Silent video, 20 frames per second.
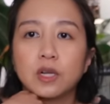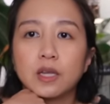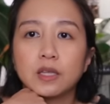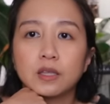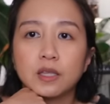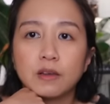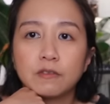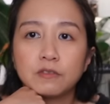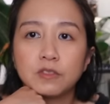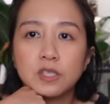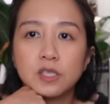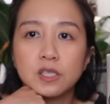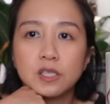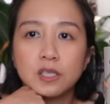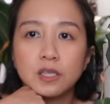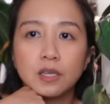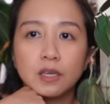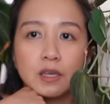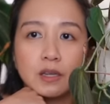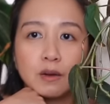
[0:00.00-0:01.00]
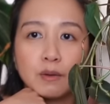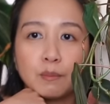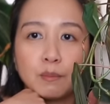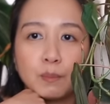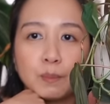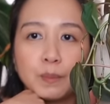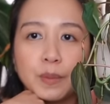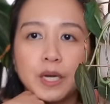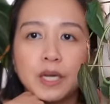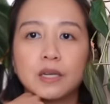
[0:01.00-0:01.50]
I love to see it,
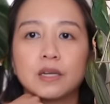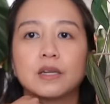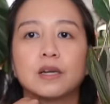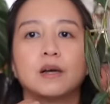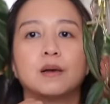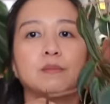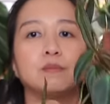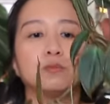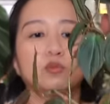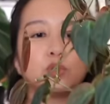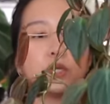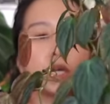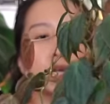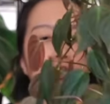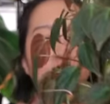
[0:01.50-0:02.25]
but we got